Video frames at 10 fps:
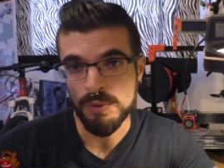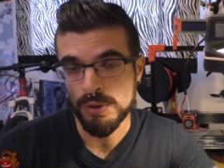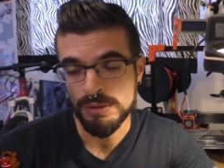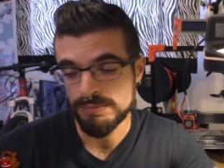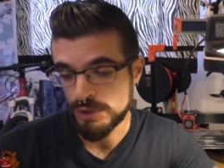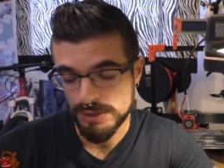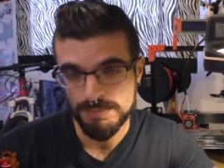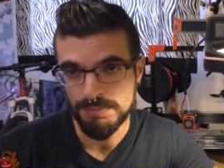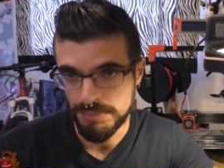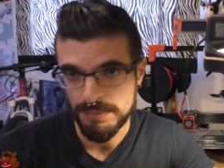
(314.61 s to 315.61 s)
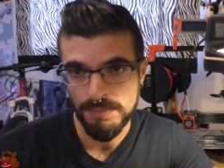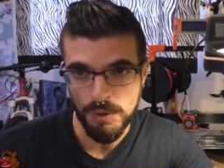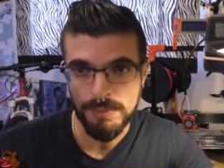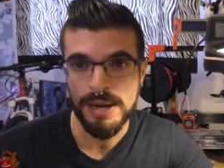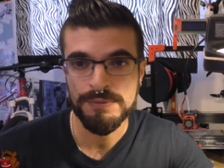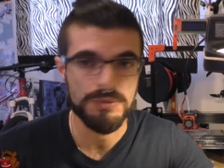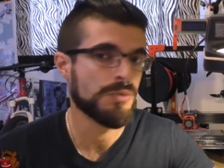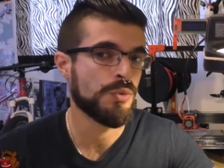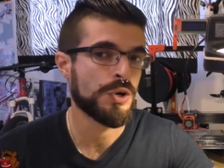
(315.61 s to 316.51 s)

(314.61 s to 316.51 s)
or just be more mindful of